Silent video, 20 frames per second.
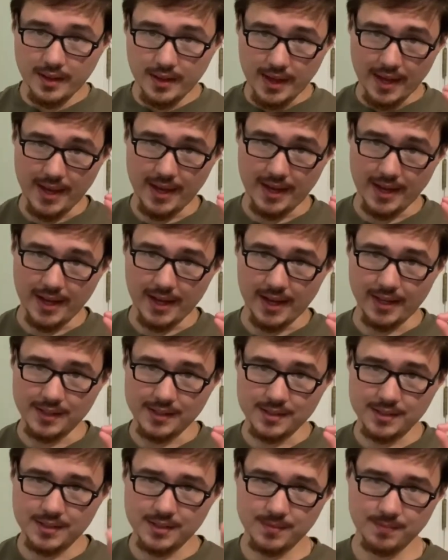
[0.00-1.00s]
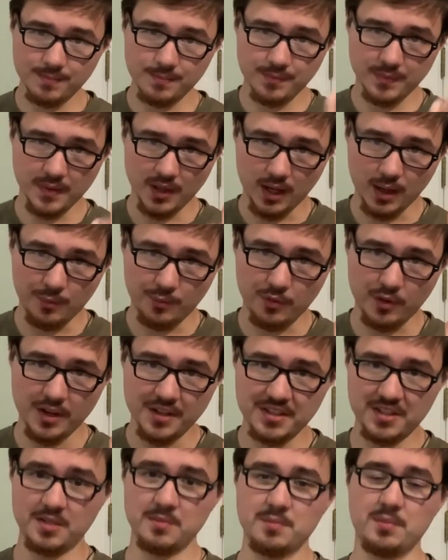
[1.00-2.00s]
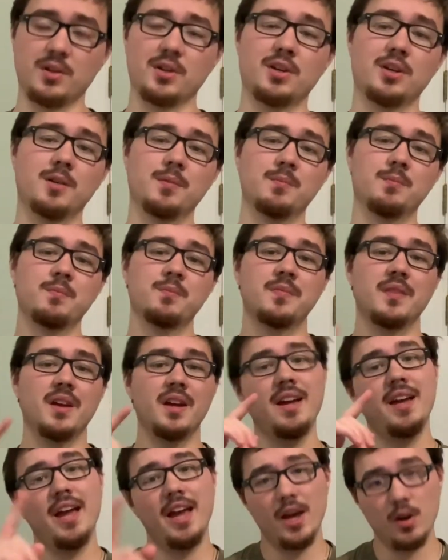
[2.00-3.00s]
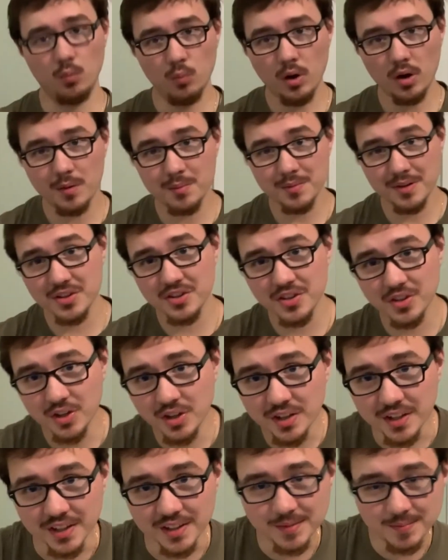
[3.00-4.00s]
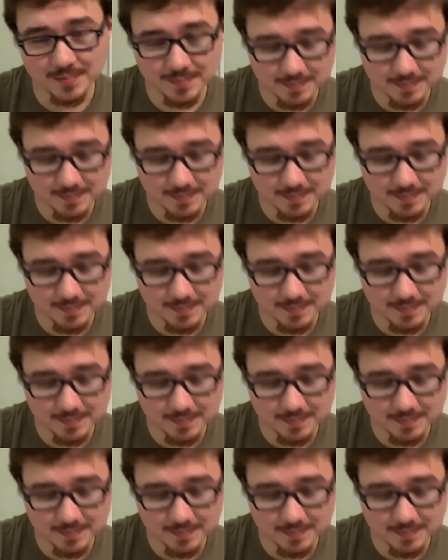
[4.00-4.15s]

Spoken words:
Hey guys, I'm Francis Booker, and welcome to Under the Hooded.